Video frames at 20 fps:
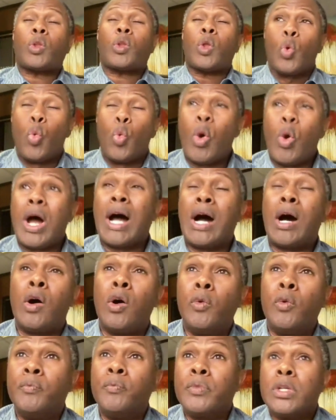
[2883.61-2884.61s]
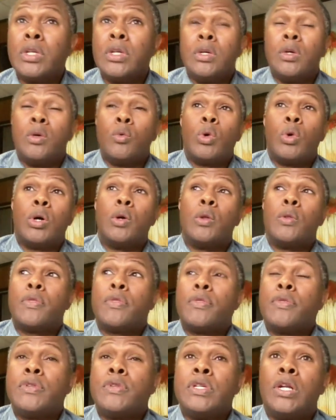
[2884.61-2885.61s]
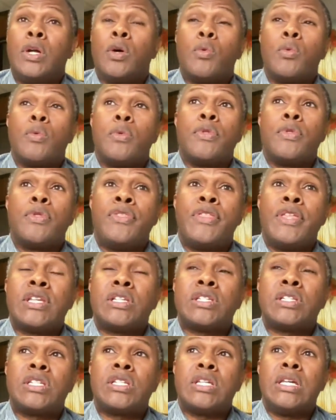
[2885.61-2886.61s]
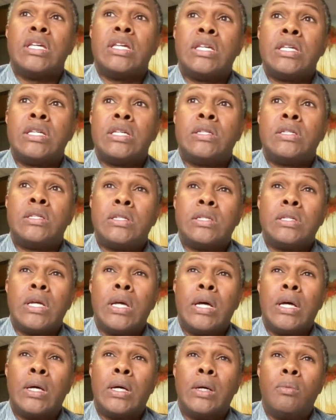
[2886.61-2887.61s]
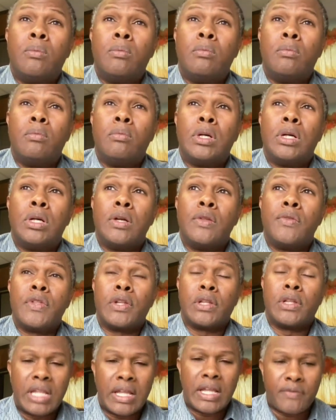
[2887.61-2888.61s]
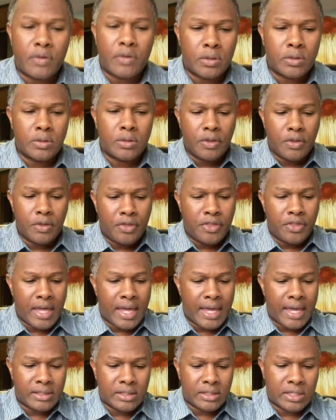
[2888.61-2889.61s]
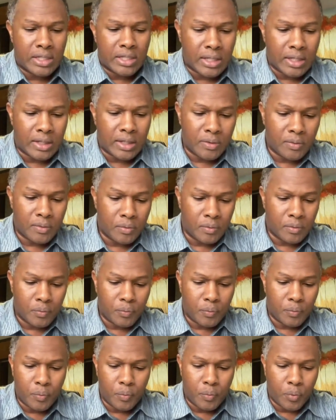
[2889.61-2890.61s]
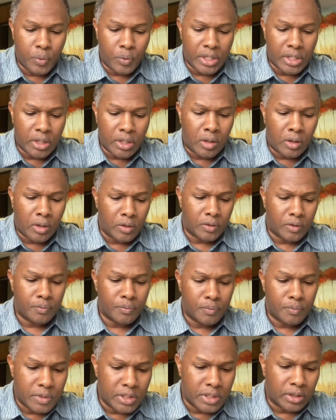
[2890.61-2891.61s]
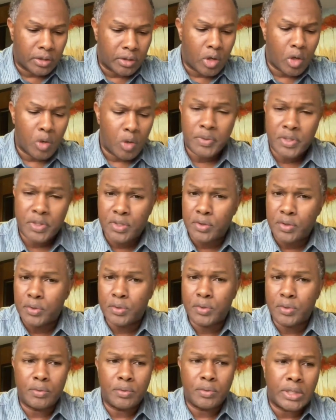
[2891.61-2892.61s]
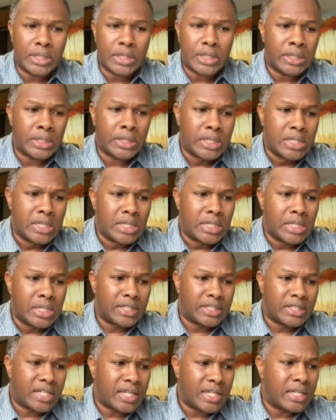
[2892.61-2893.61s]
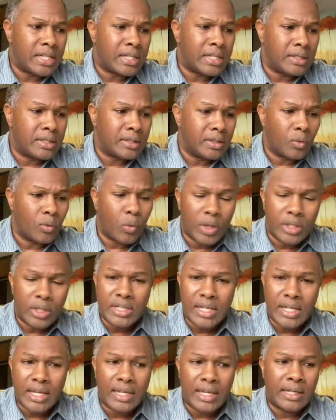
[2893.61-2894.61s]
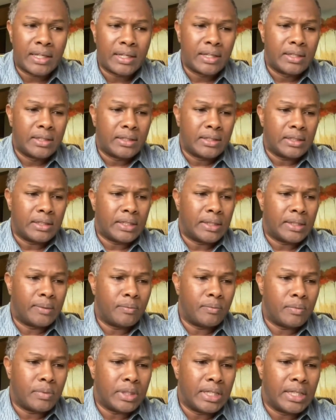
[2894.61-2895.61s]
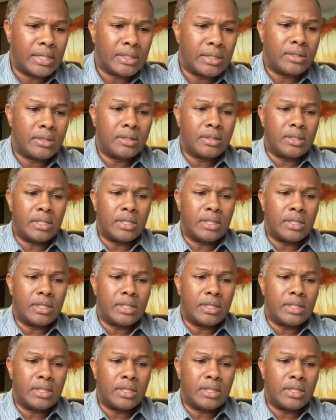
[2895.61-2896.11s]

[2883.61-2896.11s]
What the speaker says: wow. Well, you know, this is the level that we all, you know, hope to attend one day, and